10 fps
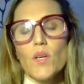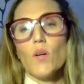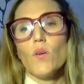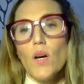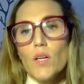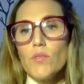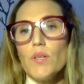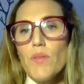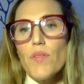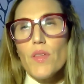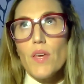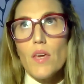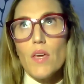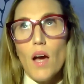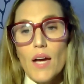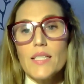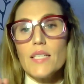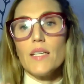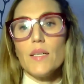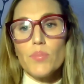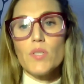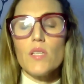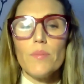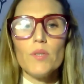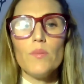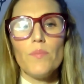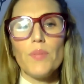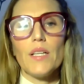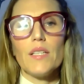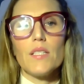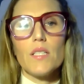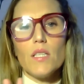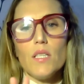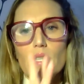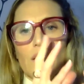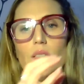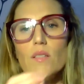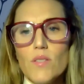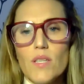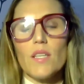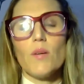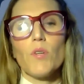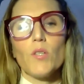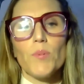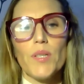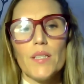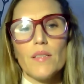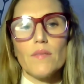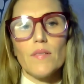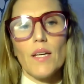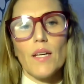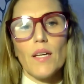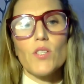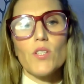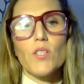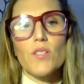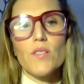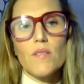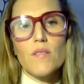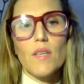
So agree with the idea in principle, but using the appropriate language is key.